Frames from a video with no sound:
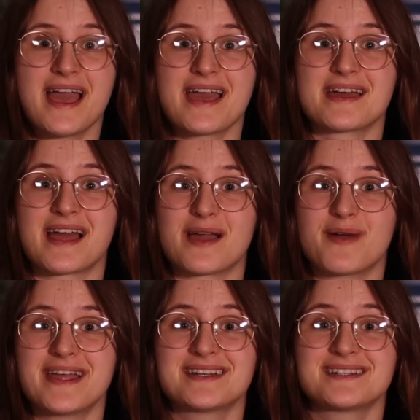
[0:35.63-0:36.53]
and I
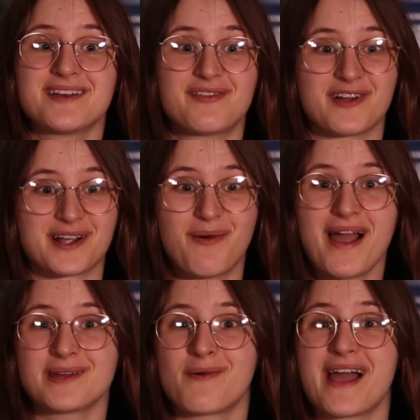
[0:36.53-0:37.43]
waited for
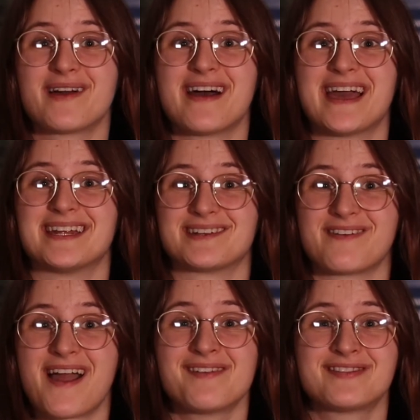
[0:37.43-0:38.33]
quite a while, and it
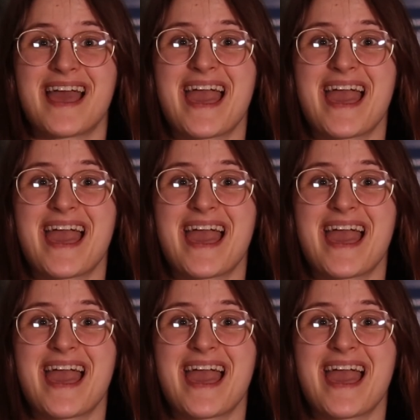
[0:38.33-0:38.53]
arrived,